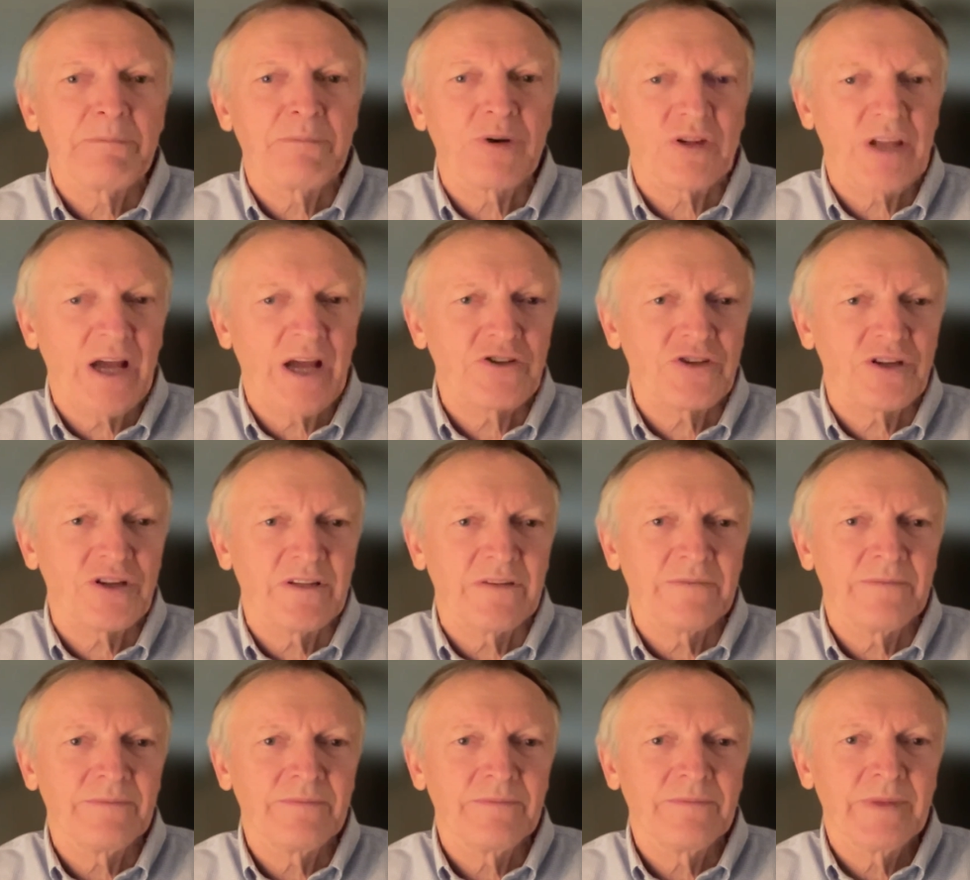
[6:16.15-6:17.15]

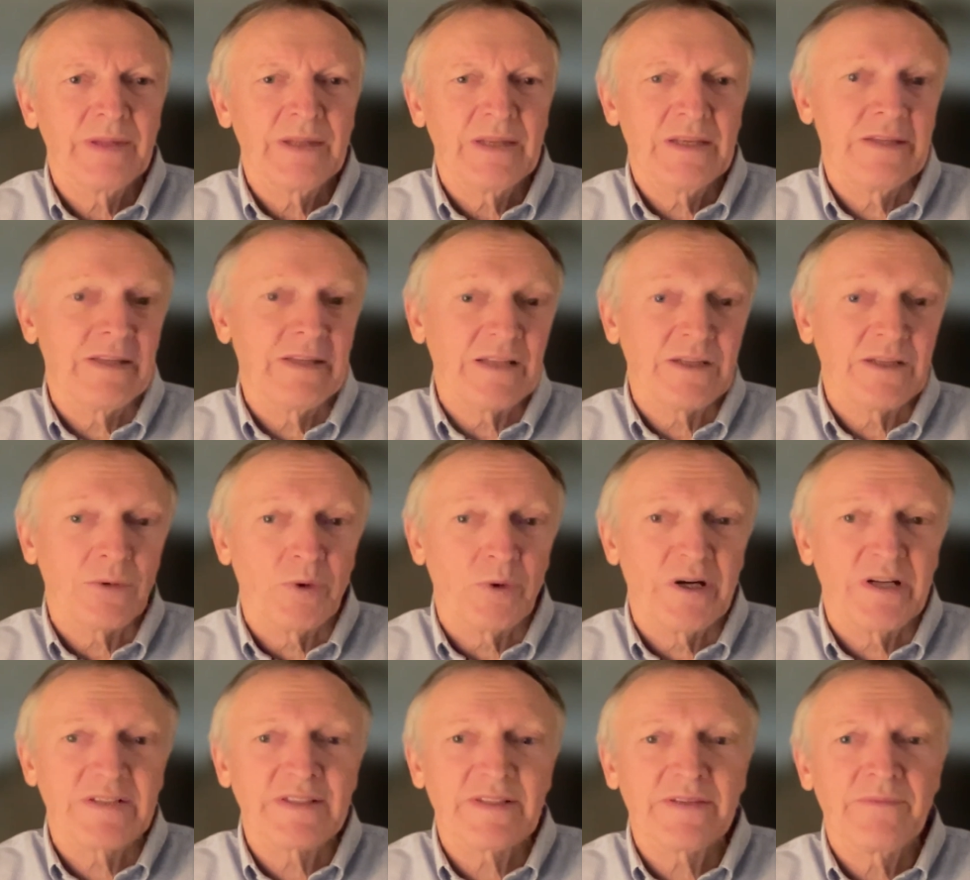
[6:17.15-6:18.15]
production. In other
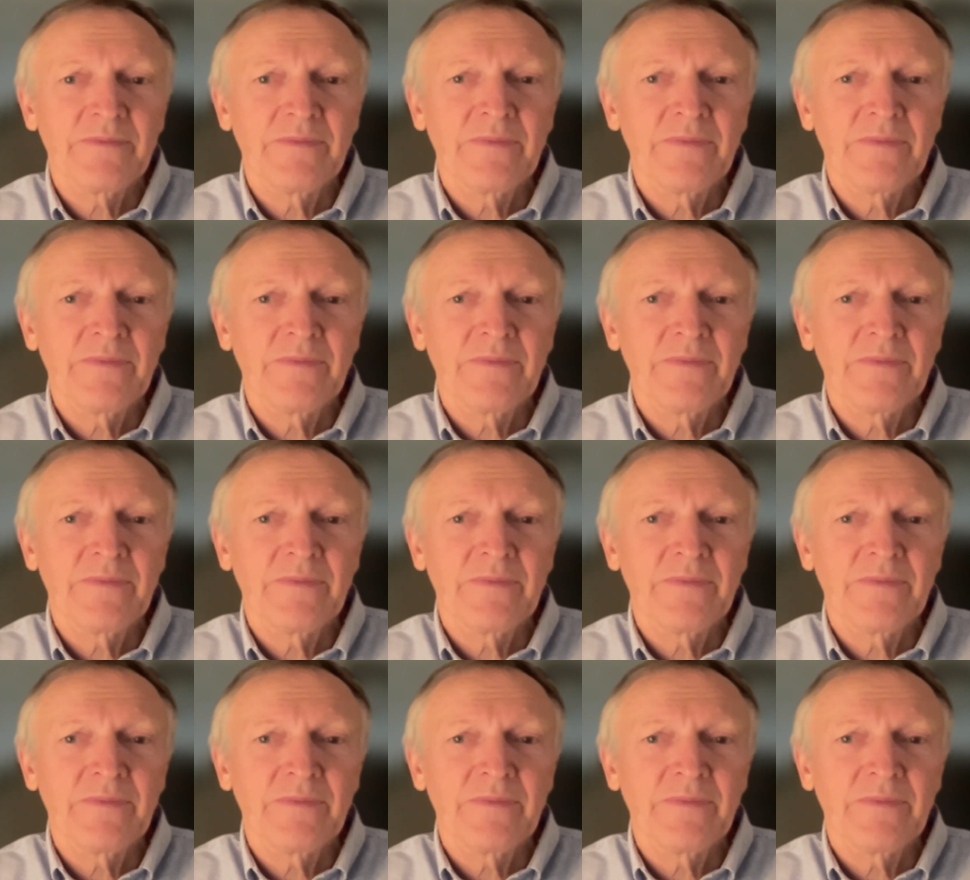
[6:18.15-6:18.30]
words,